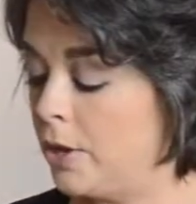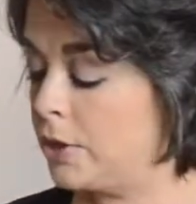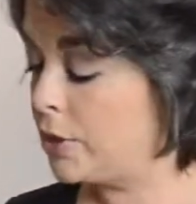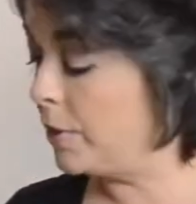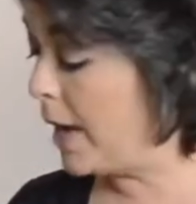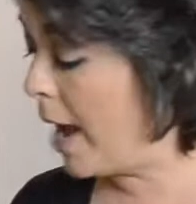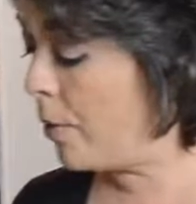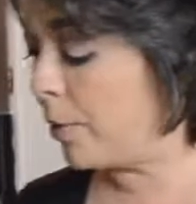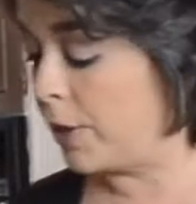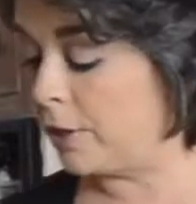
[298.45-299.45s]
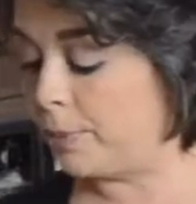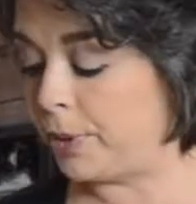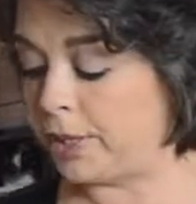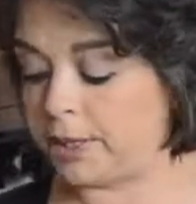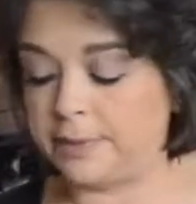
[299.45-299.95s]
So now what we're going to
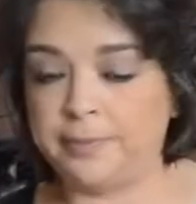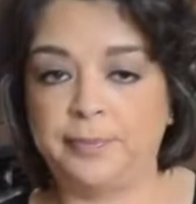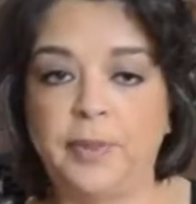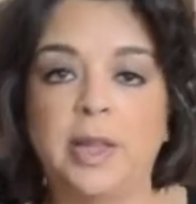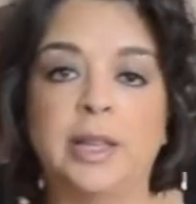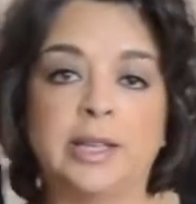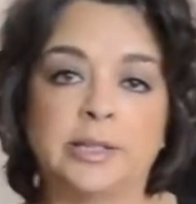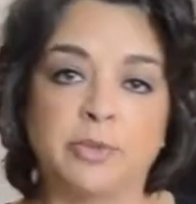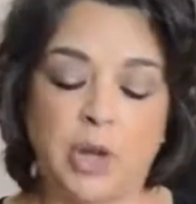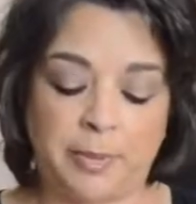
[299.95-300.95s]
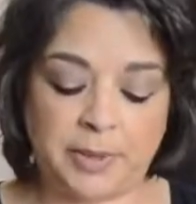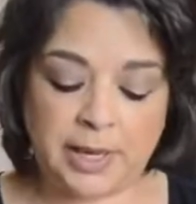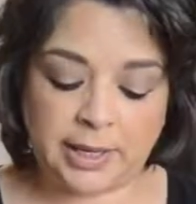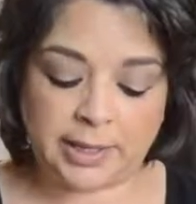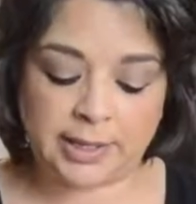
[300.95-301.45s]
put in is some chopped
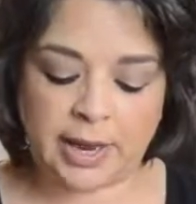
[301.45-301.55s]
onions.